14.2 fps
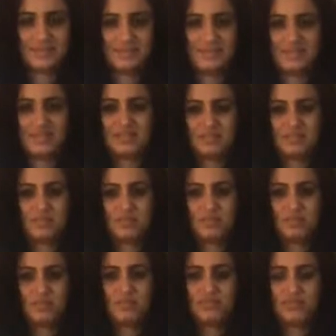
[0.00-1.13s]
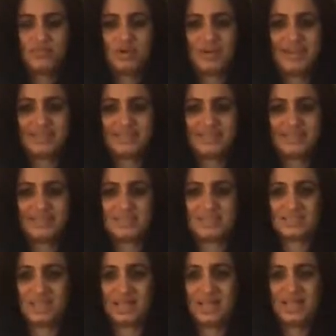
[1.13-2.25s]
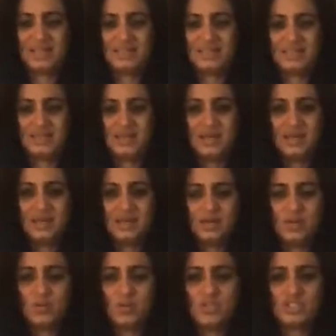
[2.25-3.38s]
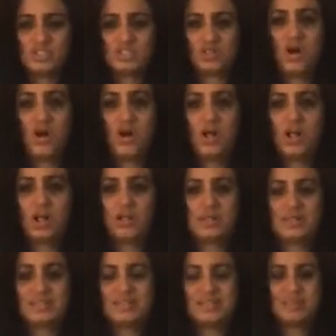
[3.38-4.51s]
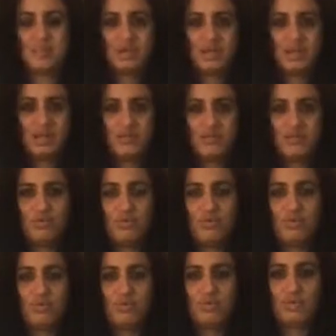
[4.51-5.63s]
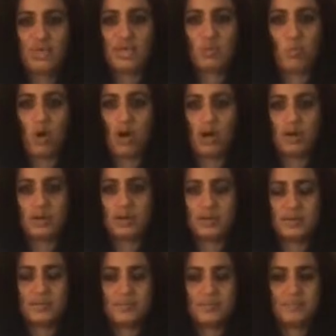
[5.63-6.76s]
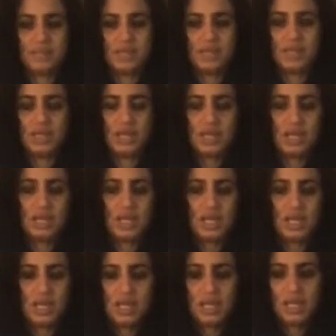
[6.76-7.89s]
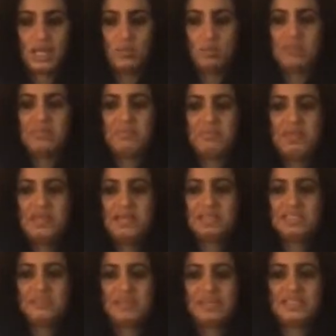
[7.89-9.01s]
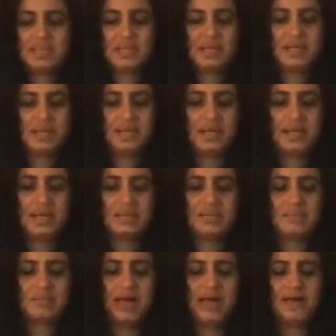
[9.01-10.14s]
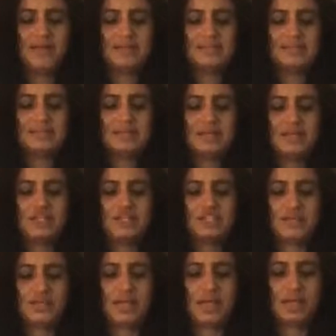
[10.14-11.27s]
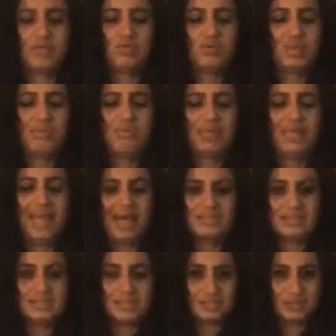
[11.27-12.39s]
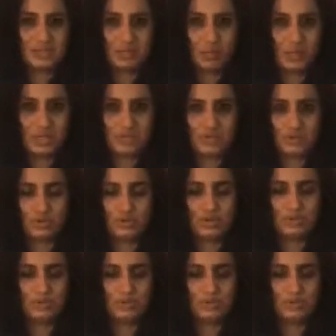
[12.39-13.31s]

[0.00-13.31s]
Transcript: To this, we will move to our next exercise, which is called separating food and water. And what it means is basically some kind of distillation, that you keep the essence of what is good.